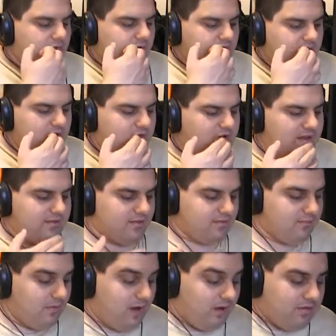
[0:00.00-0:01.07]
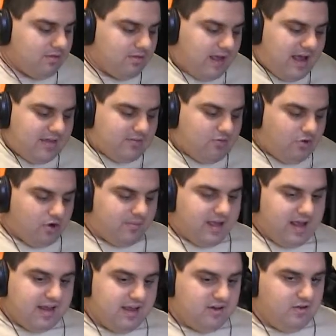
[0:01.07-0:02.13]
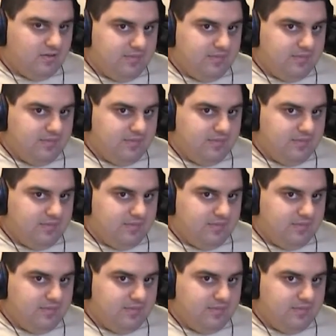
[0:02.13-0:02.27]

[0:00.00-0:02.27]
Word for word: who has a small size quarterback. You